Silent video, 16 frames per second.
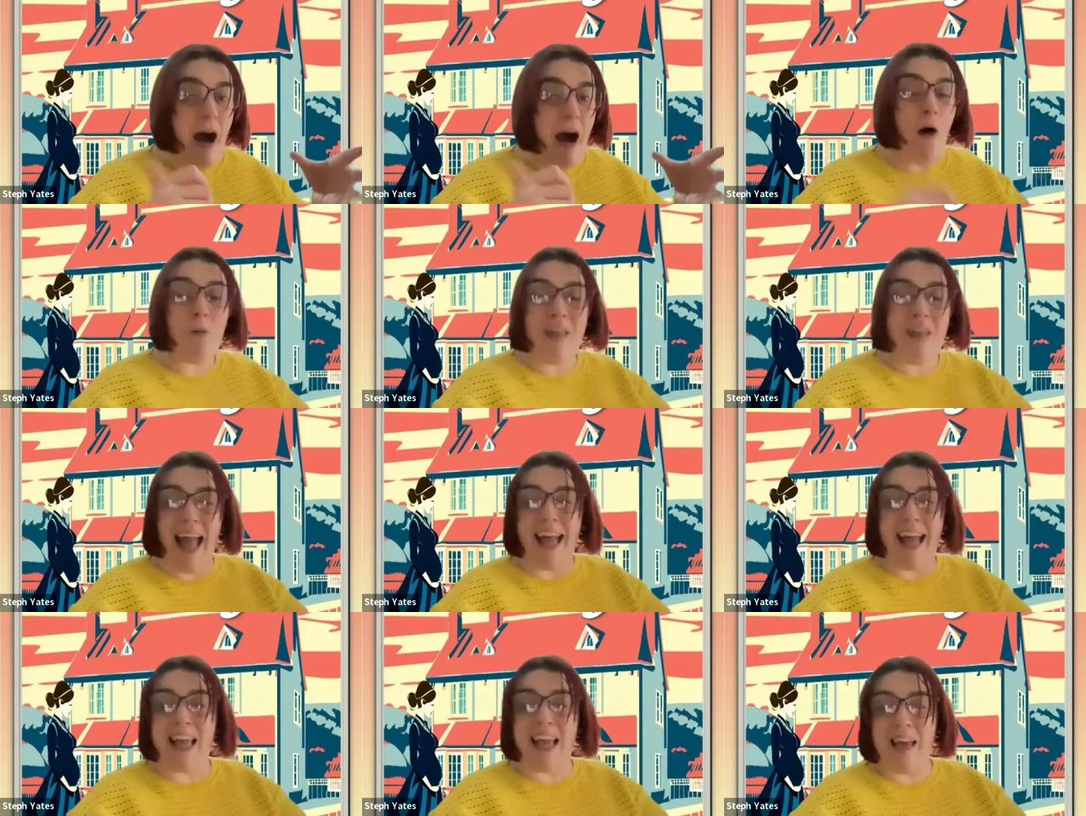All
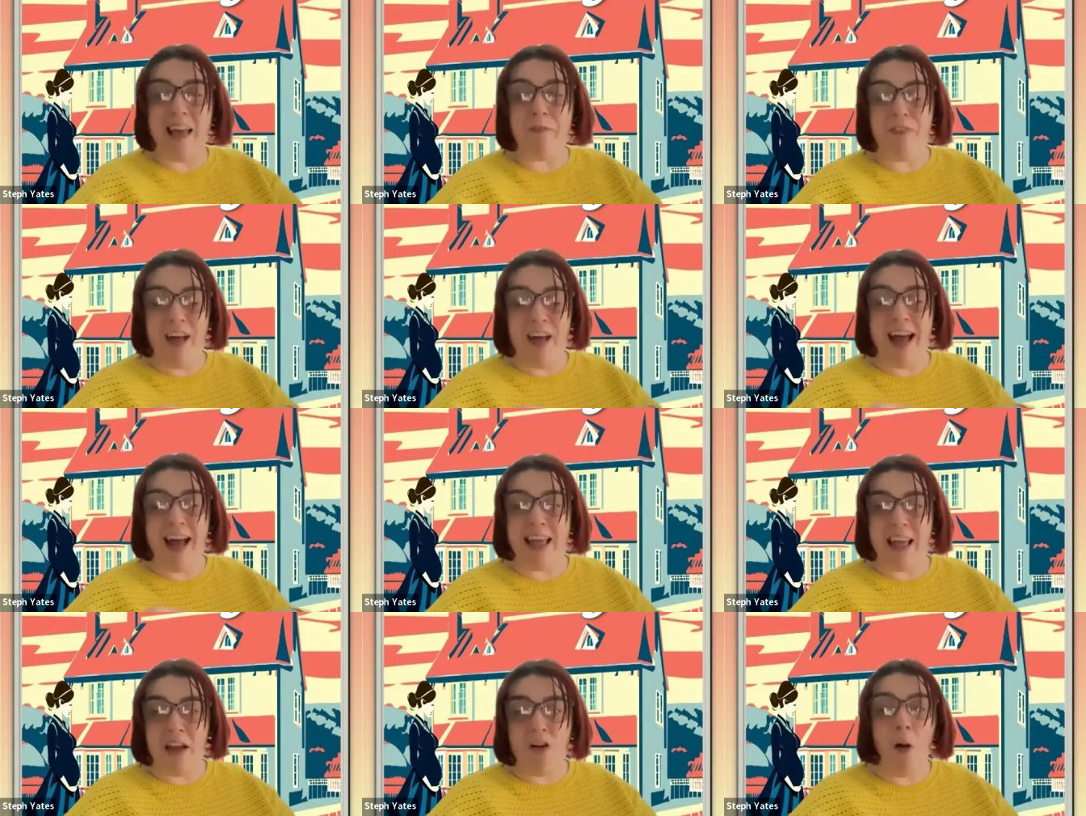Saints
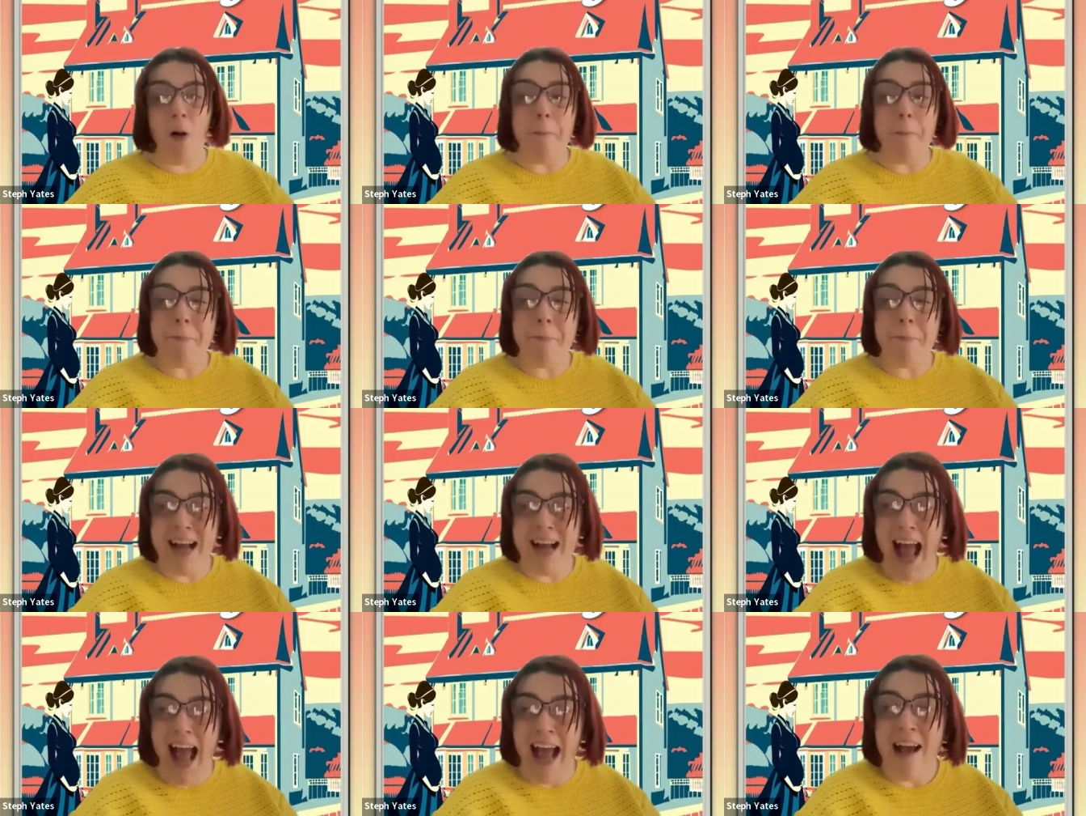First
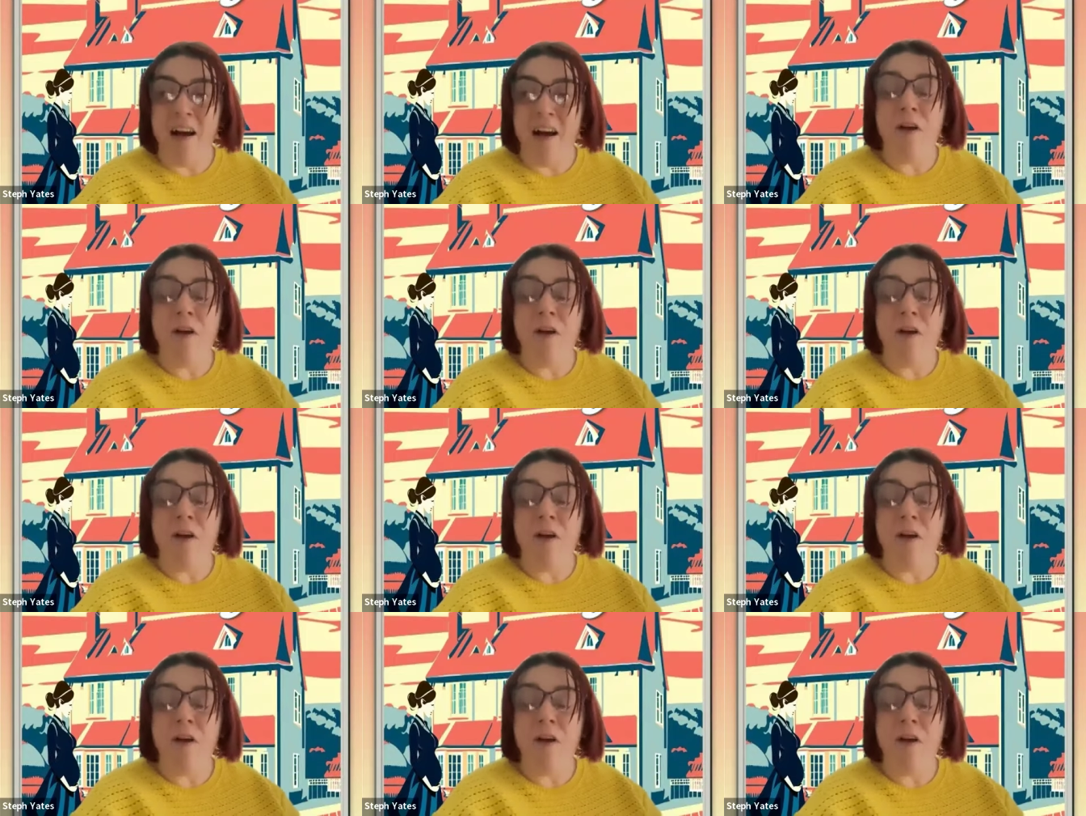Company